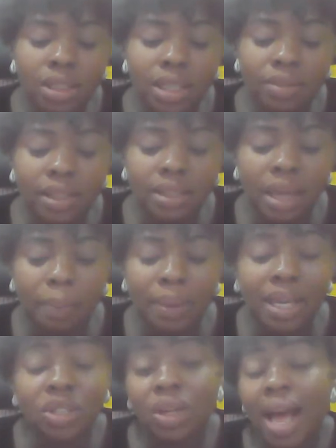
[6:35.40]
in granting the
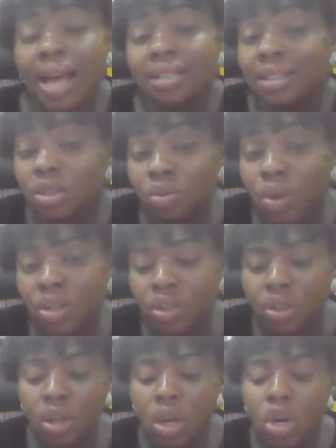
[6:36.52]
application has
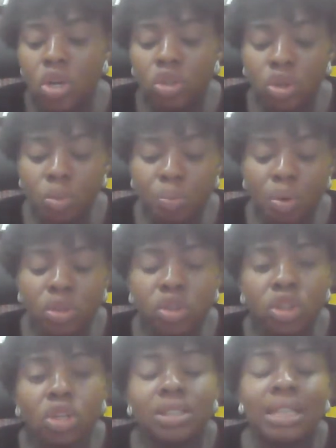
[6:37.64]
discretion to impose
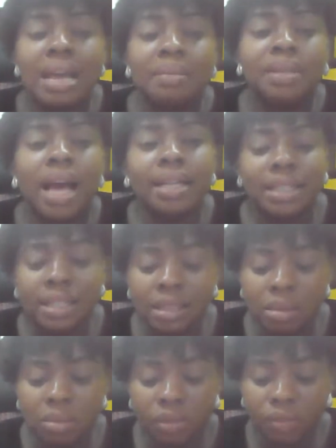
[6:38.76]
such terms as it
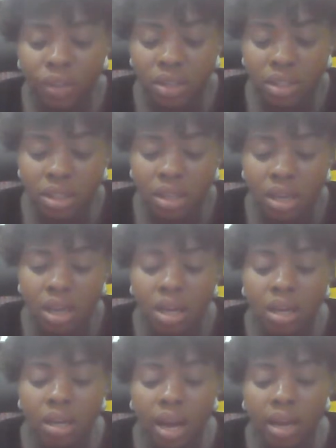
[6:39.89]
deems fit.
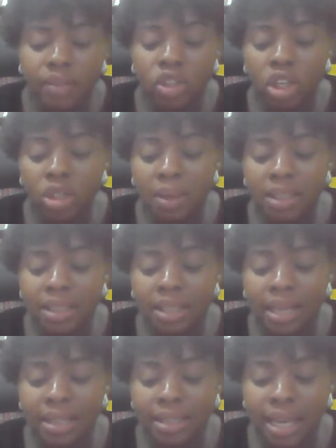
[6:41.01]
Now, if the judgment is set
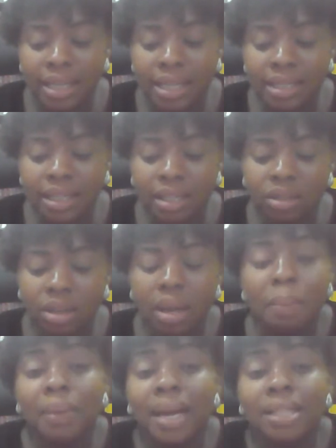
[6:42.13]
aside, this necessarily
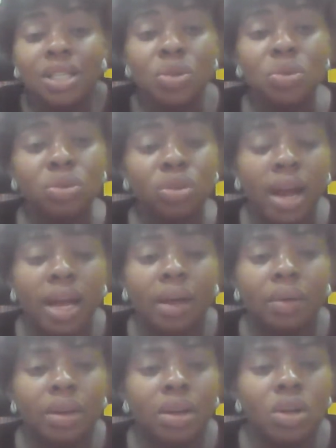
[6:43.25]
implies a new
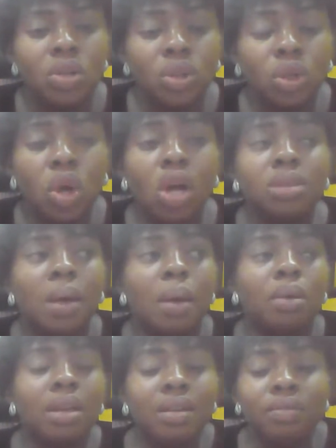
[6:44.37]
trial. So the court
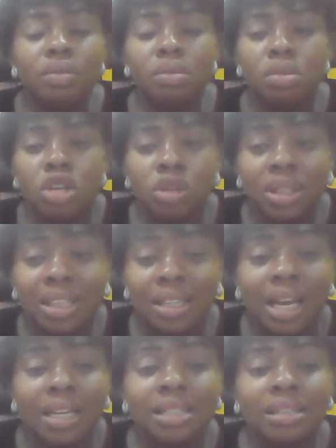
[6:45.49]
might set
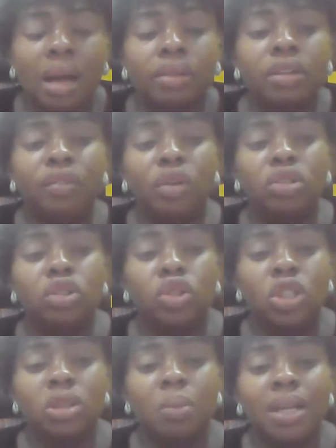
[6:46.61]
aside this default
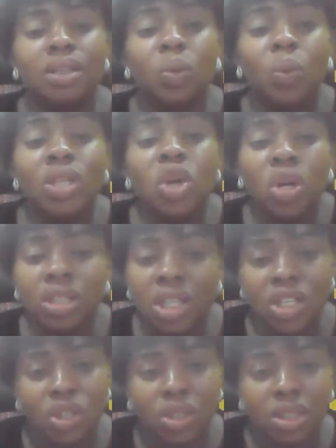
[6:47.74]
judgment with
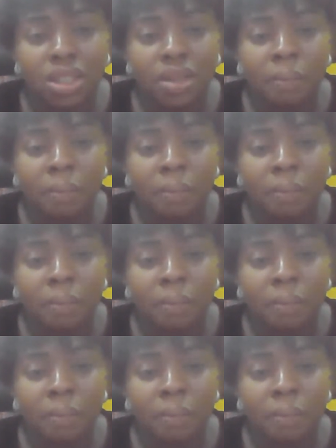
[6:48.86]
conditions,